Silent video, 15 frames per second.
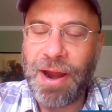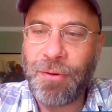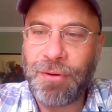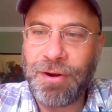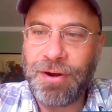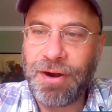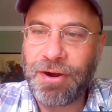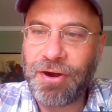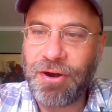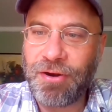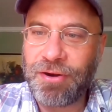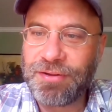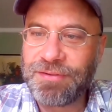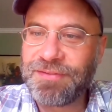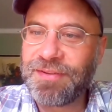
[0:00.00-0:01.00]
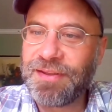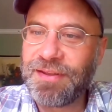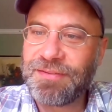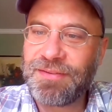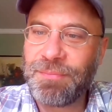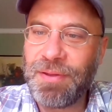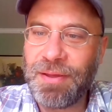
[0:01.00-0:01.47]
power and our currency,
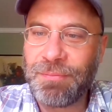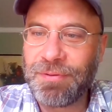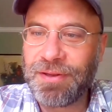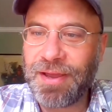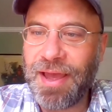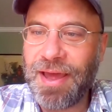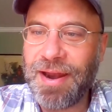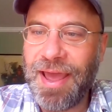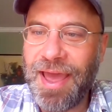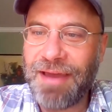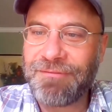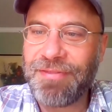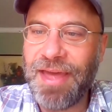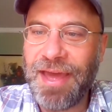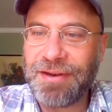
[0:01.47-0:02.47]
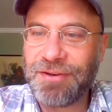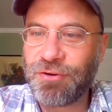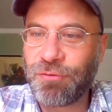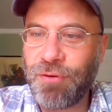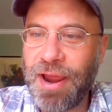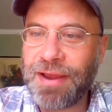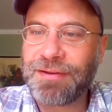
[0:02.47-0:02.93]
is to be able to kind of have that
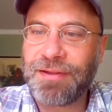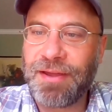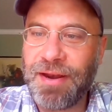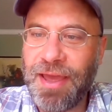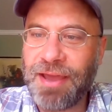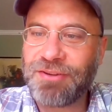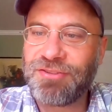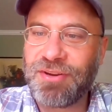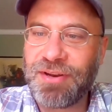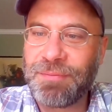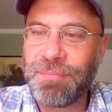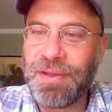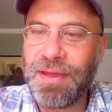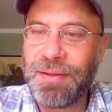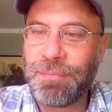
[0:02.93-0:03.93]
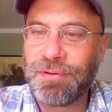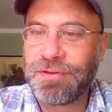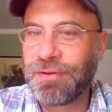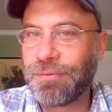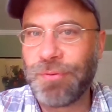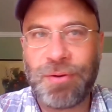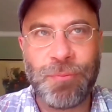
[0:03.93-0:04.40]
direct connection and be able
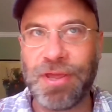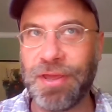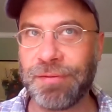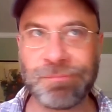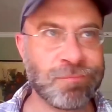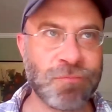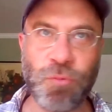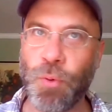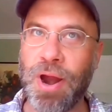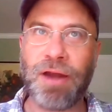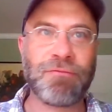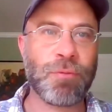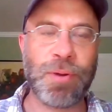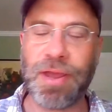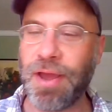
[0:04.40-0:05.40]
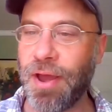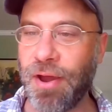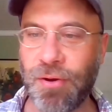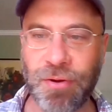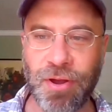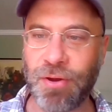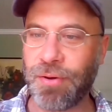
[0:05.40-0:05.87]
to, wherever we
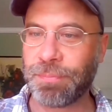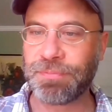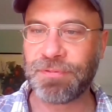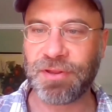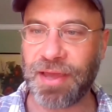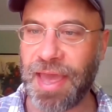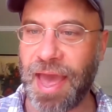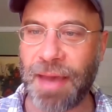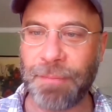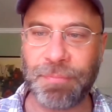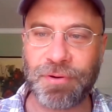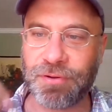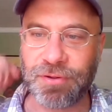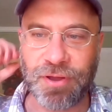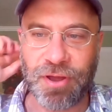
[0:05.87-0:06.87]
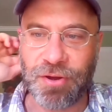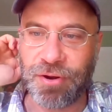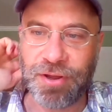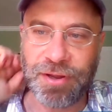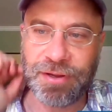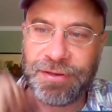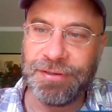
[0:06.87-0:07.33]
go up to the Capitol, go
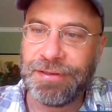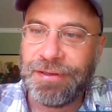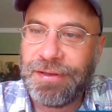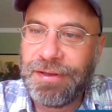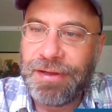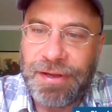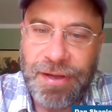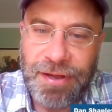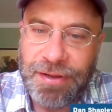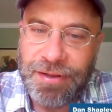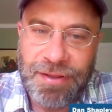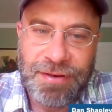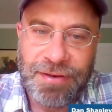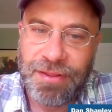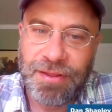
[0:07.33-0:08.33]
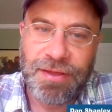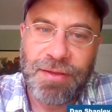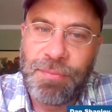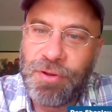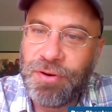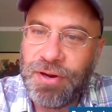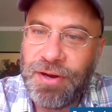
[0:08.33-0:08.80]
to into the
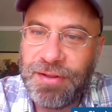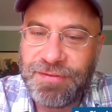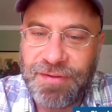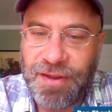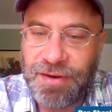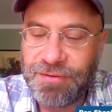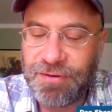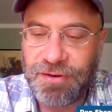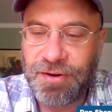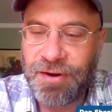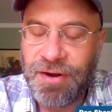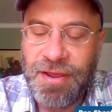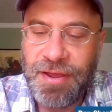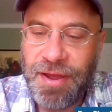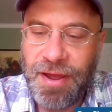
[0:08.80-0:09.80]
community center.